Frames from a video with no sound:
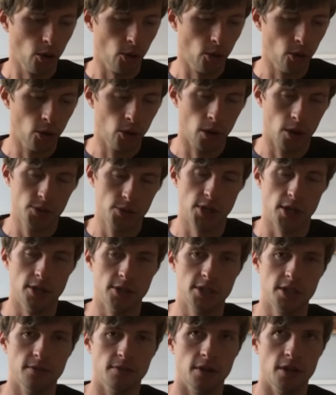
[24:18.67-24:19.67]
Or
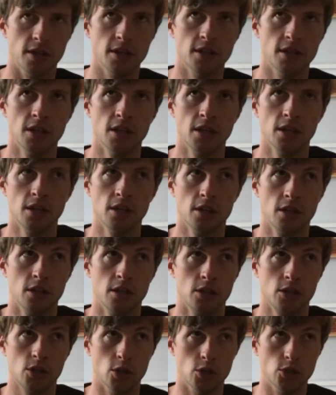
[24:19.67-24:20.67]
alternatively,
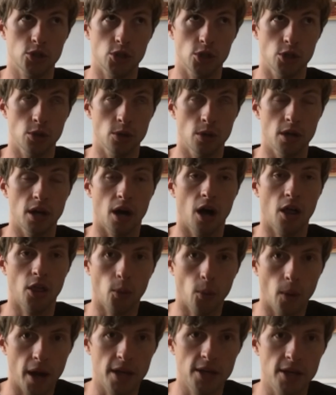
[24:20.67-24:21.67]
could you, other
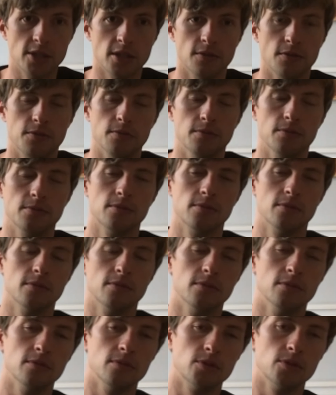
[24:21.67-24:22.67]
ways of
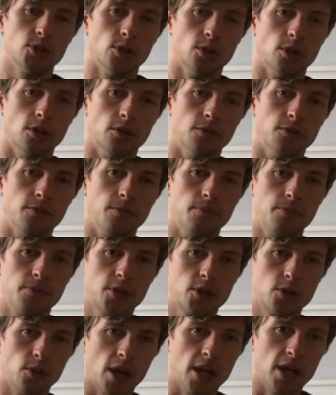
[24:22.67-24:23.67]
sort of
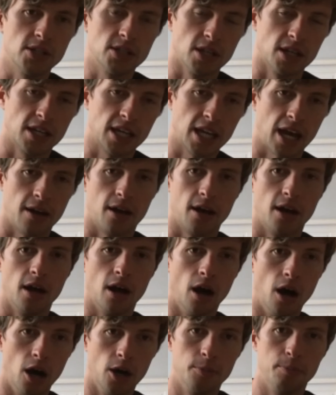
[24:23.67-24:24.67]
creating a
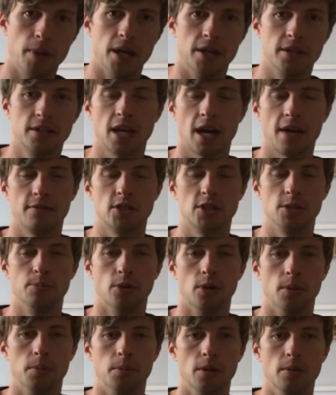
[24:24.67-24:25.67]
hard bed cavity
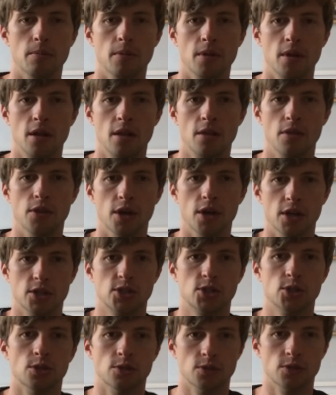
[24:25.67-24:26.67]
problem that
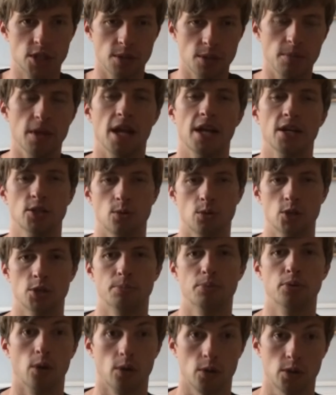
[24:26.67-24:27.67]
sort of simulates or is a
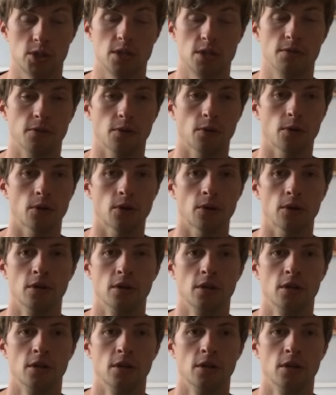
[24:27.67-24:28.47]
proxy for